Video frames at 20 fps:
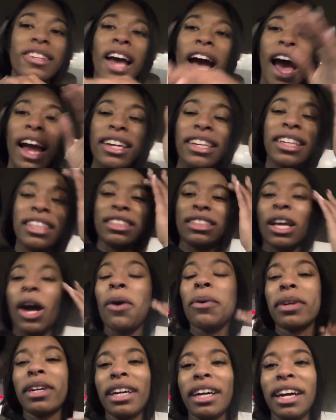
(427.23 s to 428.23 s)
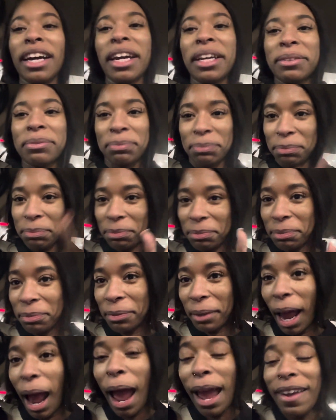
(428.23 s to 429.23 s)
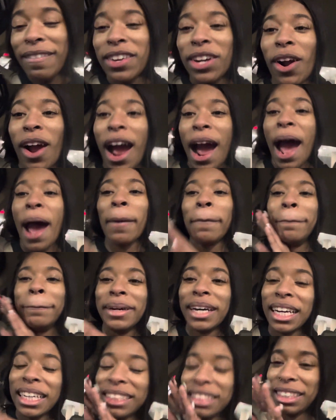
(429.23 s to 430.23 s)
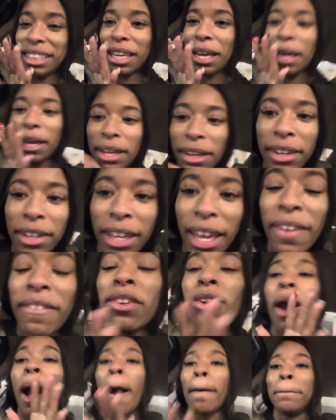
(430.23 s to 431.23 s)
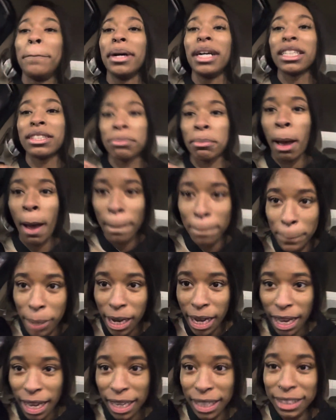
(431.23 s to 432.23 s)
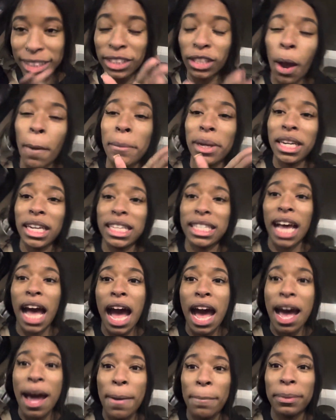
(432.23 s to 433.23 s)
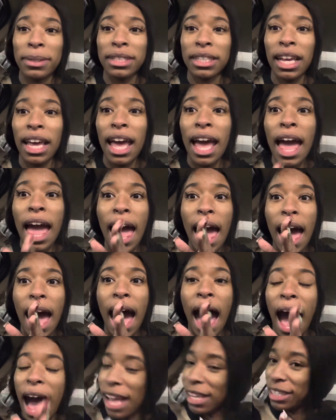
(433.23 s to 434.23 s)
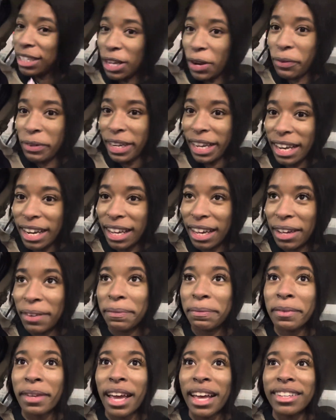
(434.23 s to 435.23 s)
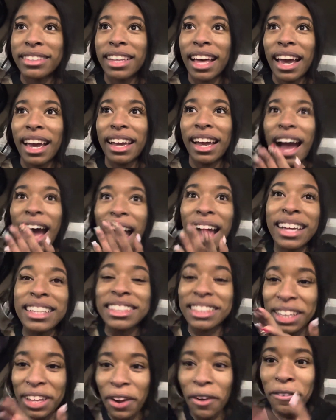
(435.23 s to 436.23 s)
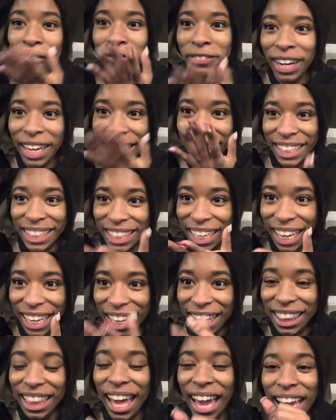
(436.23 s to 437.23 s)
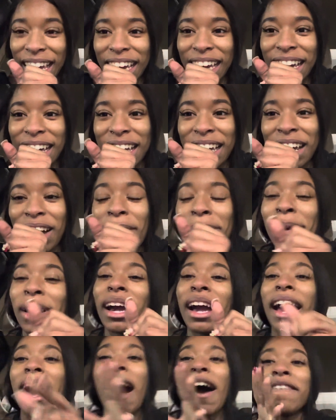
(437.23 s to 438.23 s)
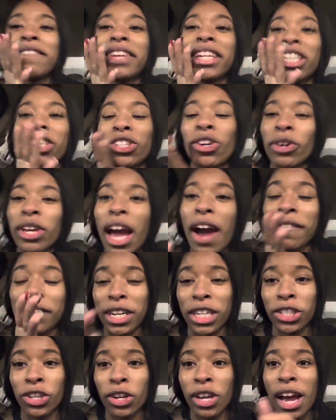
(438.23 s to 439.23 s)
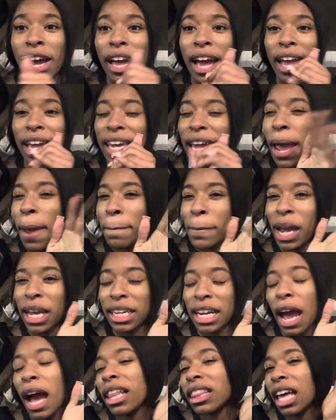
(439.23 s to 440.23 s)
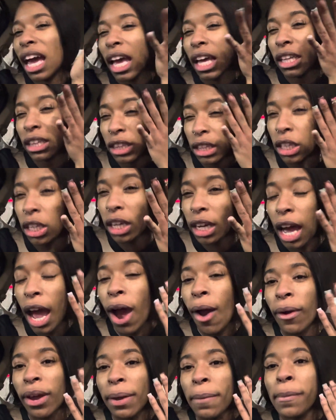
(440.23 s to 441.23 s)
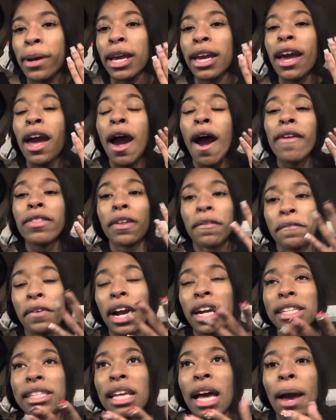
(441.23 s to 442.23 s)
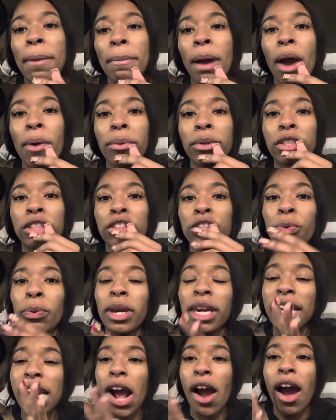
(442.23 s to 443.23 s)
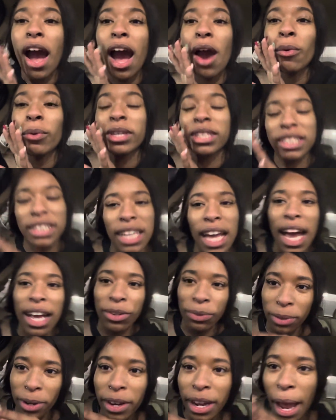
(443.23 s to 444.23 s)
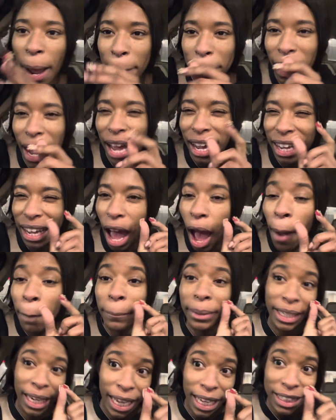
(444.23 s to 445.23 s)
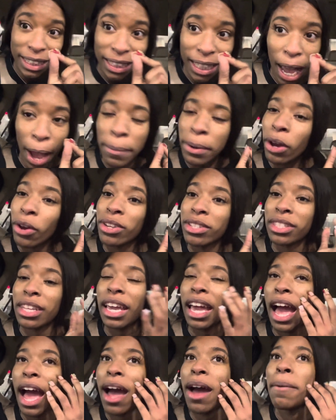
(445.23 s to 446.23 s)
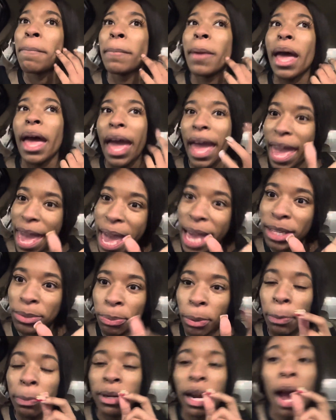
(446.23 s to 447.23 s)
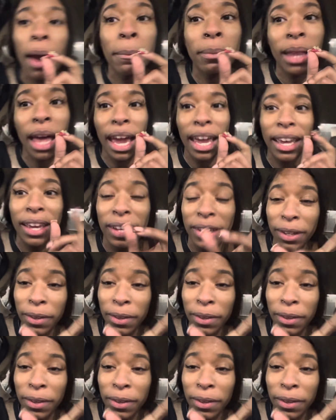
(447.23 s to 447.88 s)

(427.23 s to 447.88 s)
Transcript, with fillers: I did so good. Even though I bust, even though I bust my butt so many times, I still did it like i still fucking did it like oh my god i'm finna show y'all i'm finna show y'all it might not like look how it but the first time i was tweaking out i was not doing okay but I, i'm decent i'm not gonna say i'm an expert but i'm like